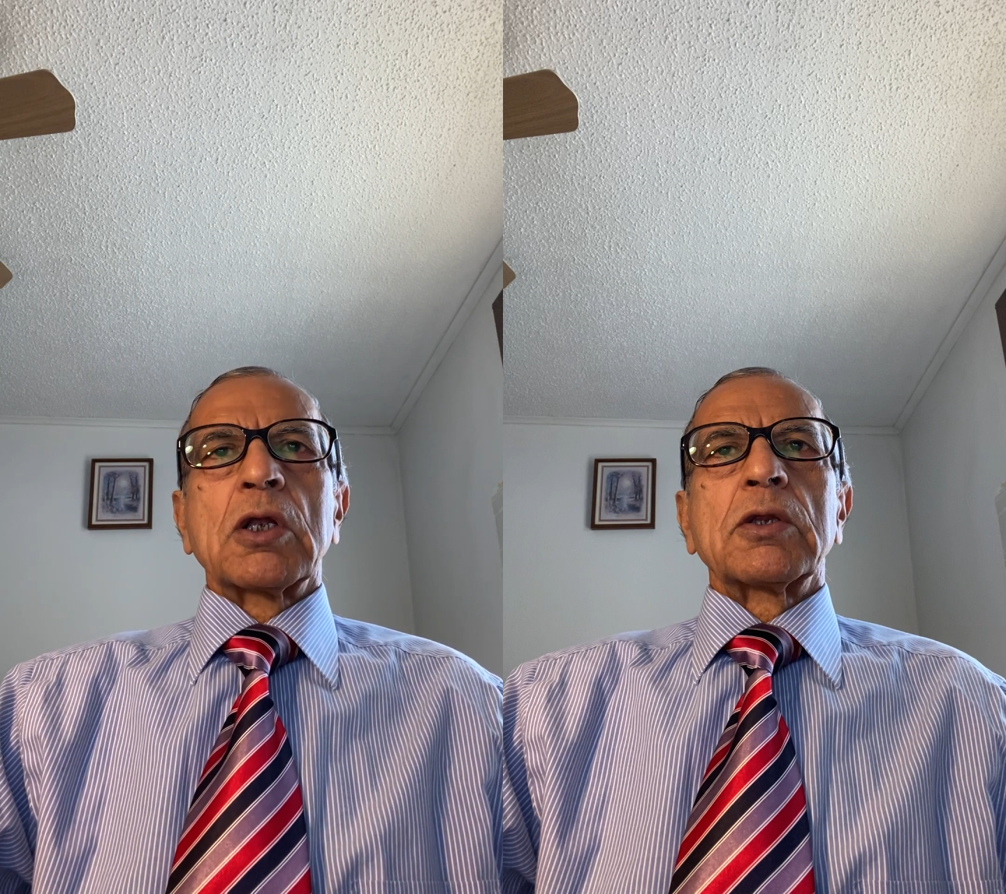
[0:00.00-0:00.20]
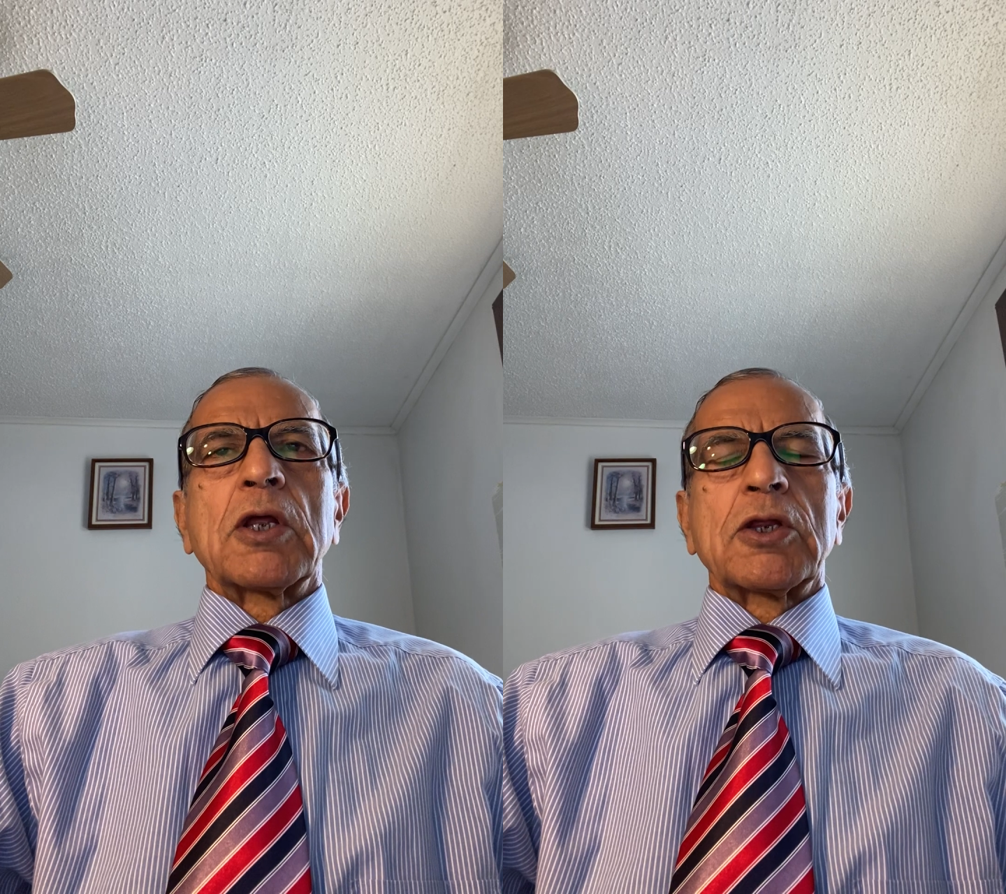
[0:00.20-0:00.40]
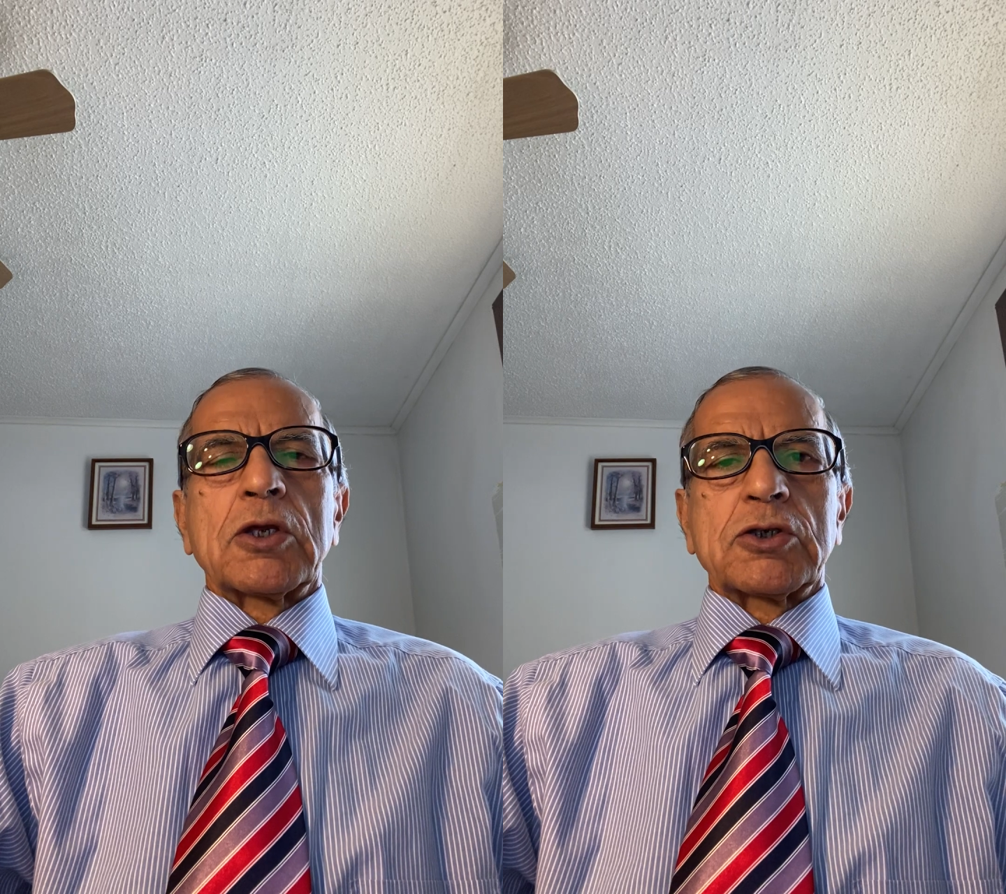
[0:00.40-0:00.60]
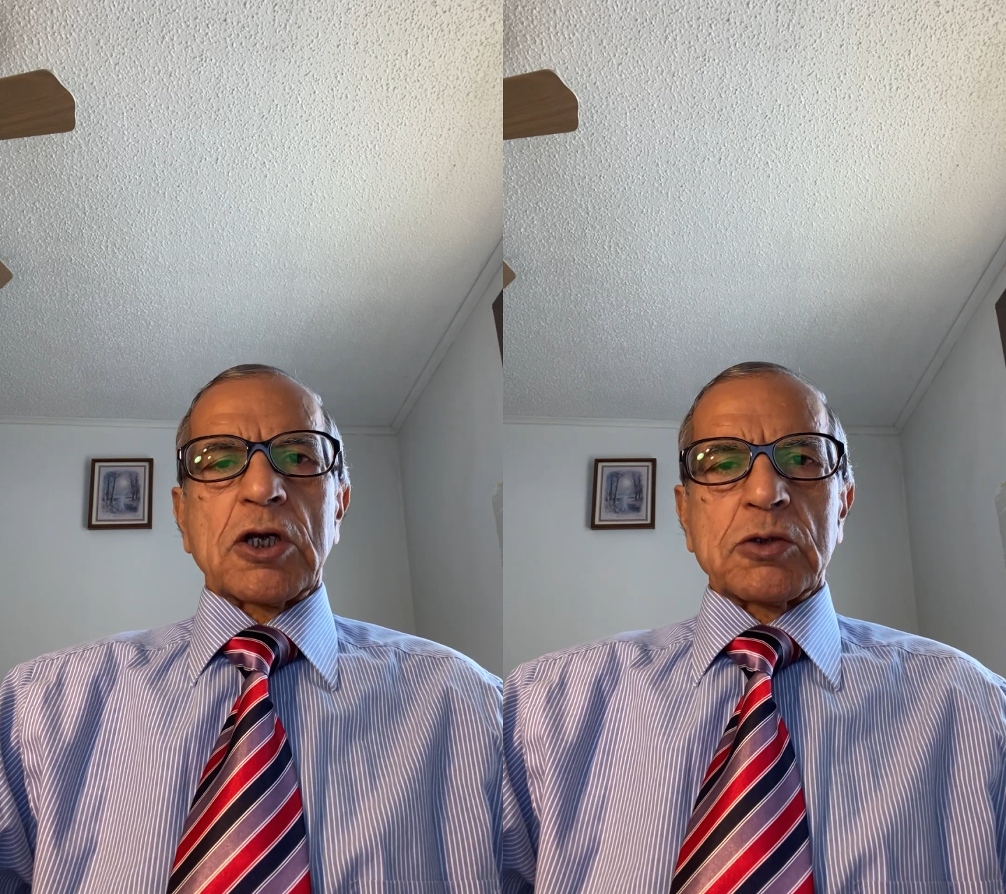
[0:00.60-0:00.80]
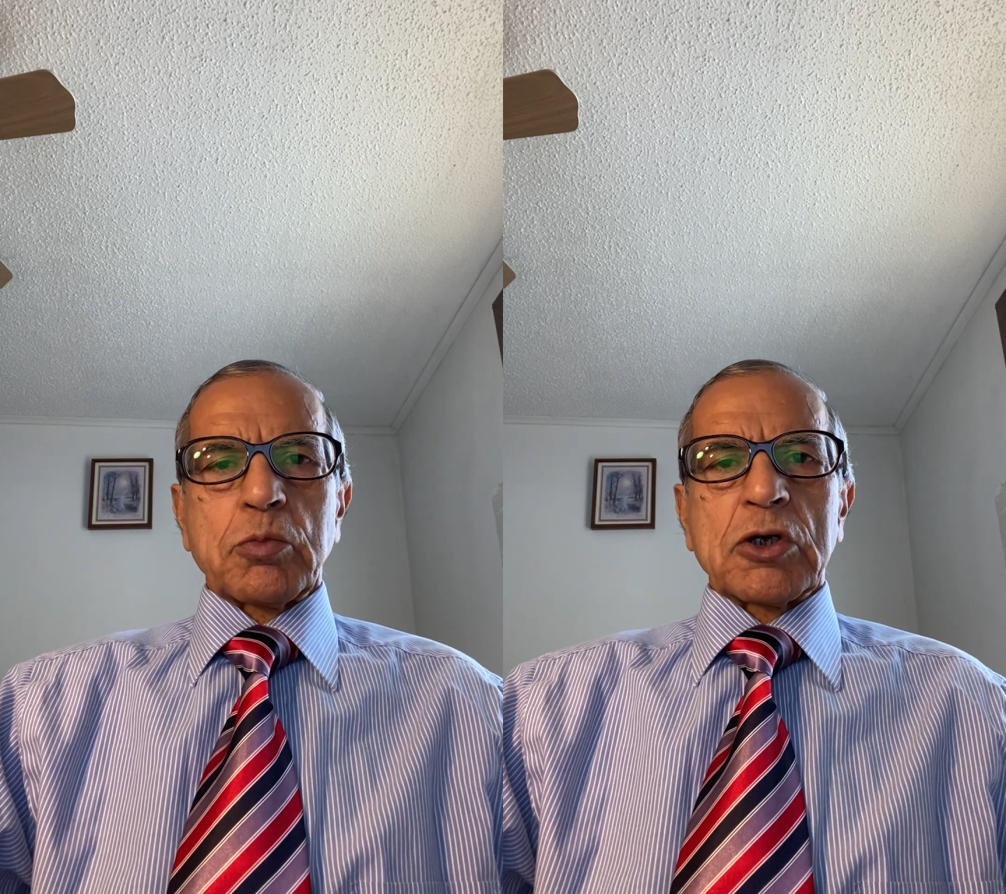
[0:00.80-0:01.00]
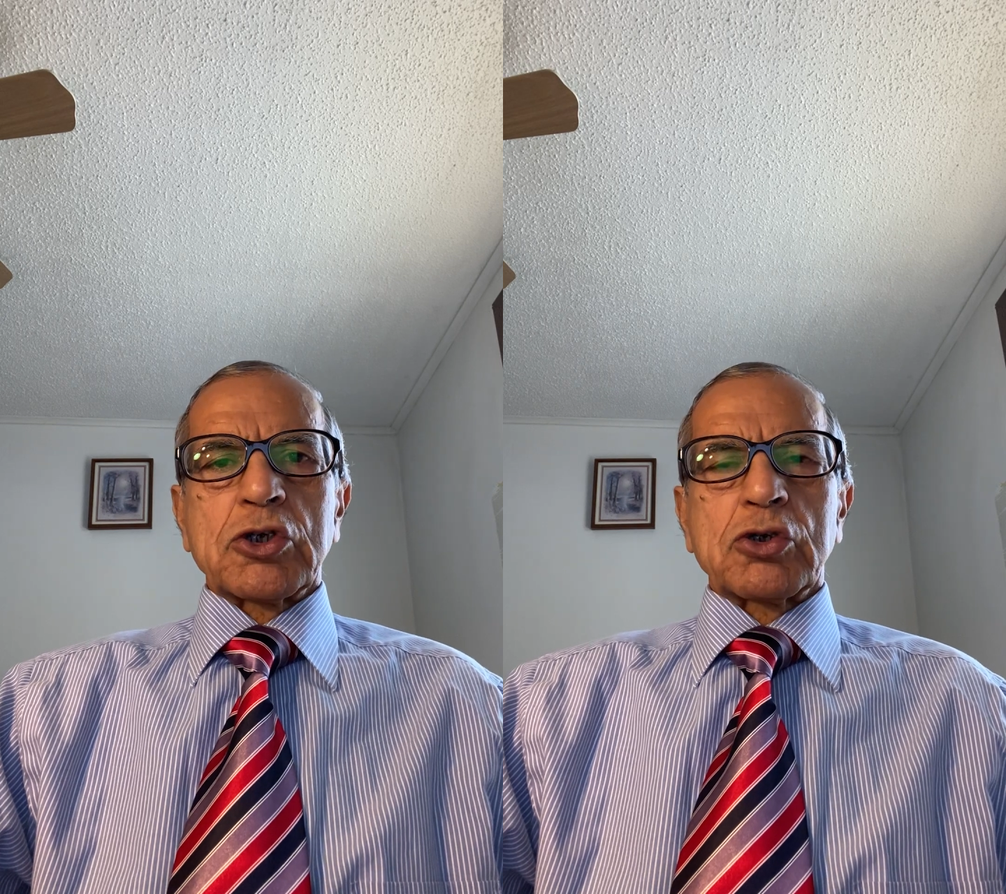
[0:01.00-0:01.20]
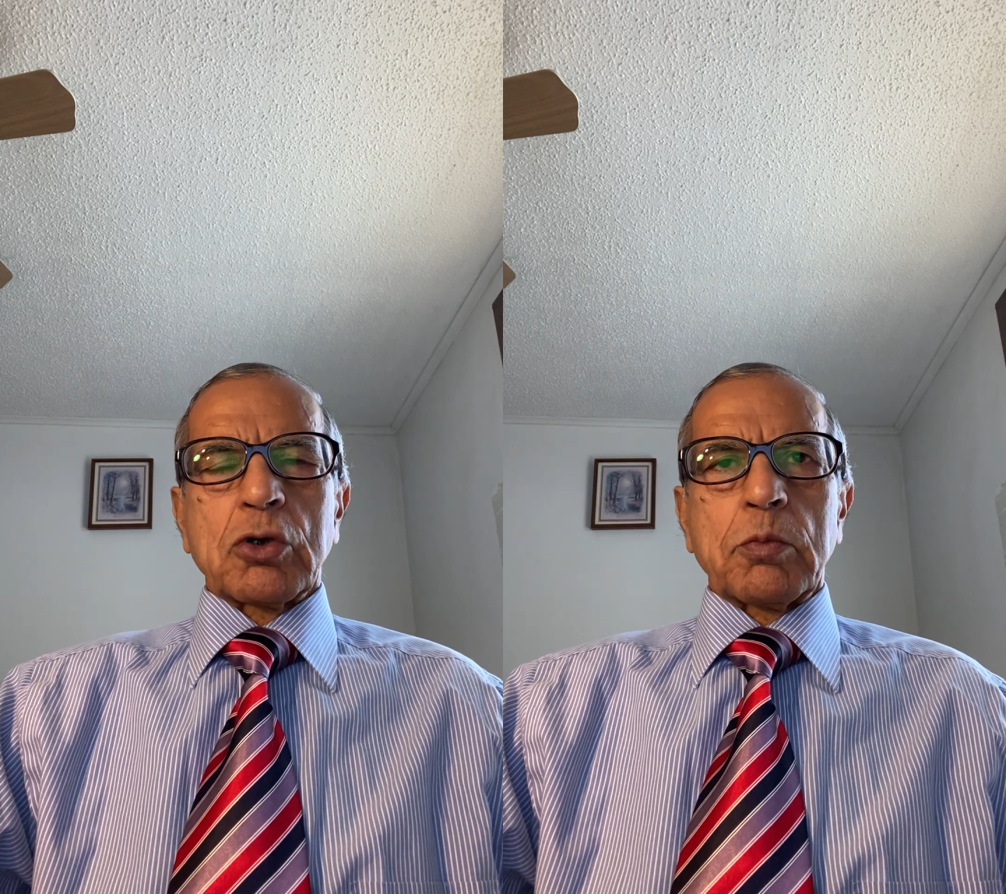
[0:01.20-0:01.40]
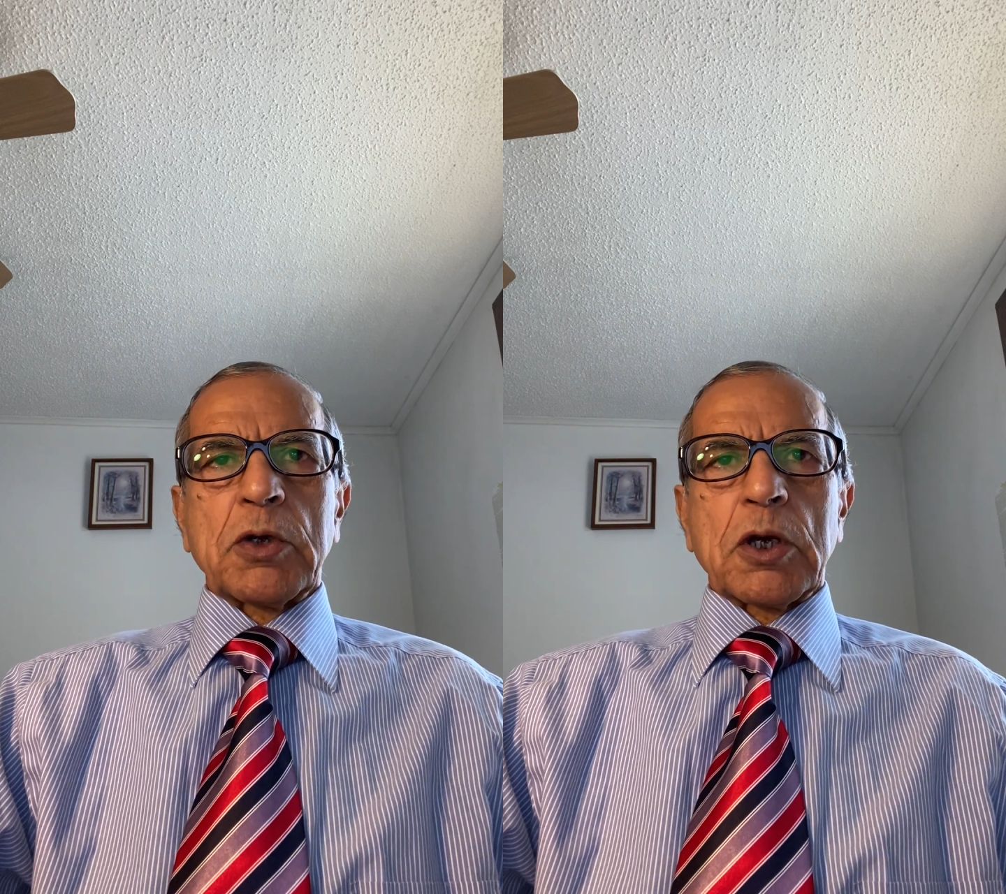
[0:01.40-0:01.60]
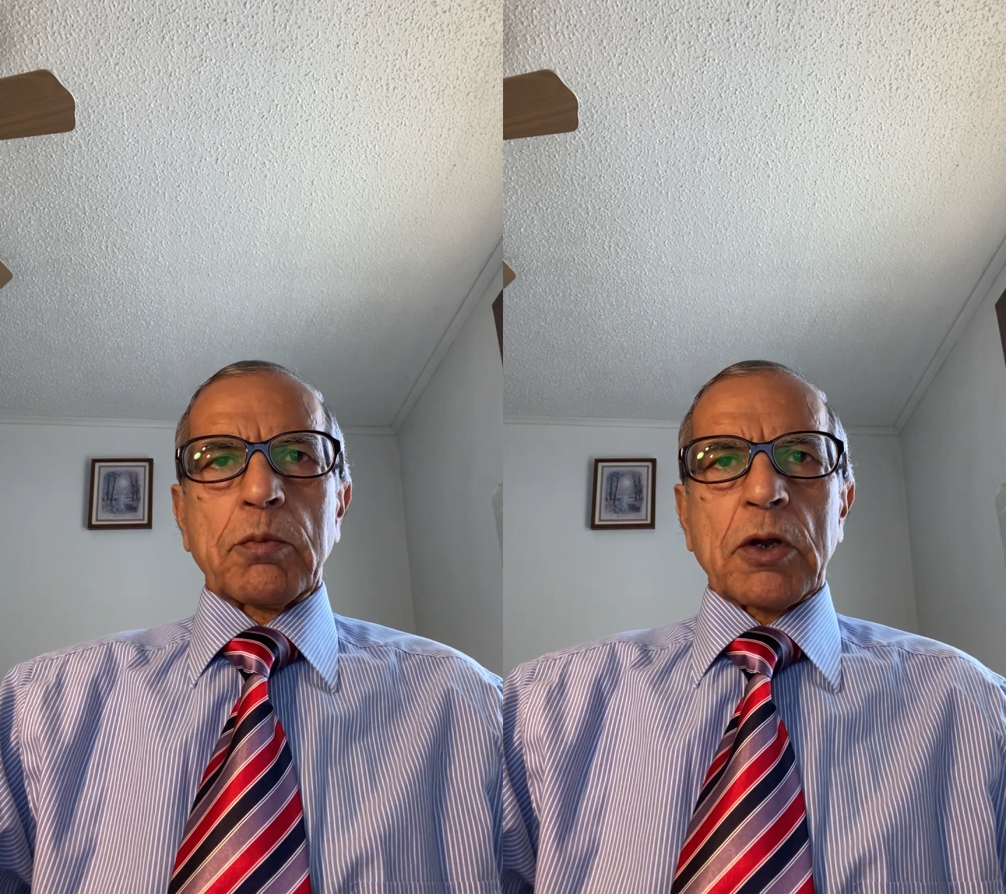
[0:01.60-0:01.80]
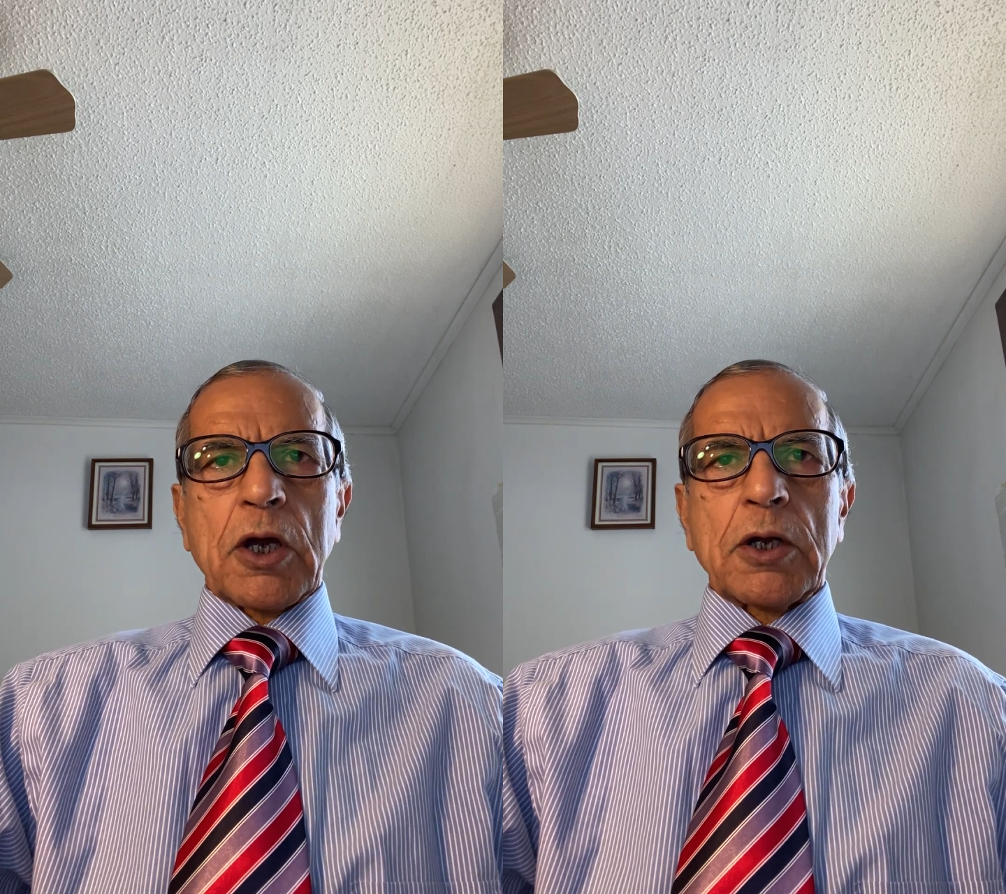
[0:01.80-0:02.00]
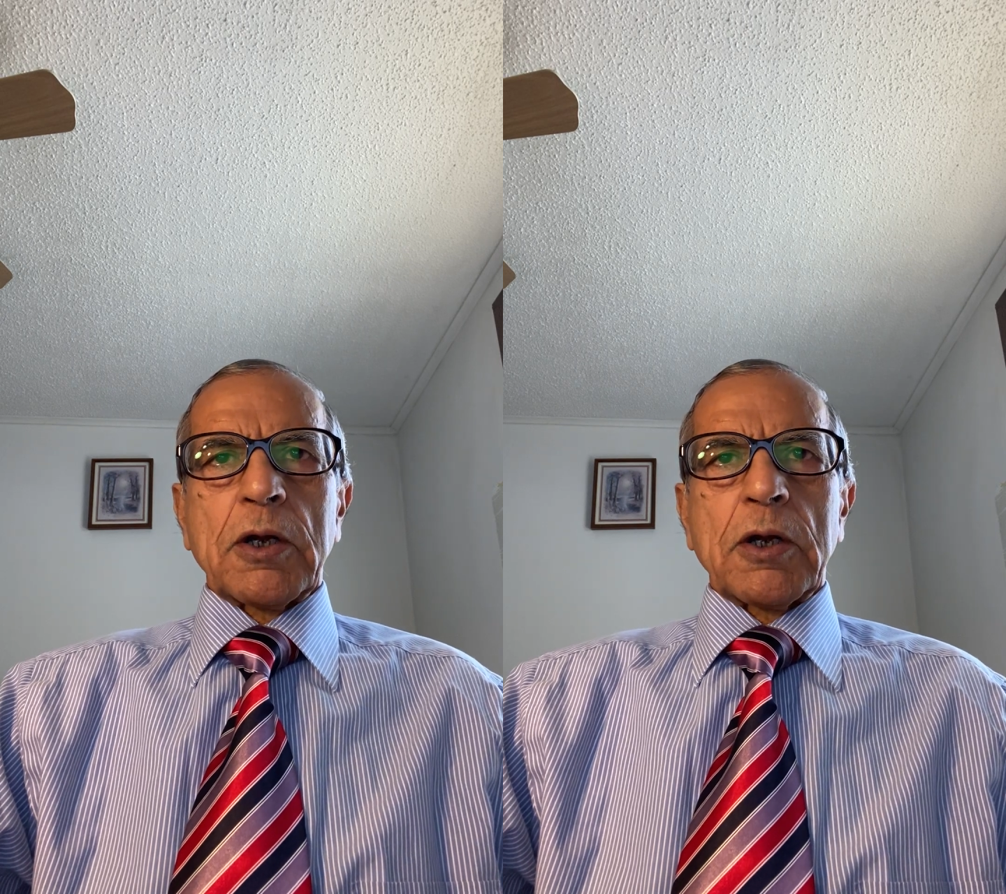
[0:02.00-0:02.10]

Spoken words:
then the judgment should be applied.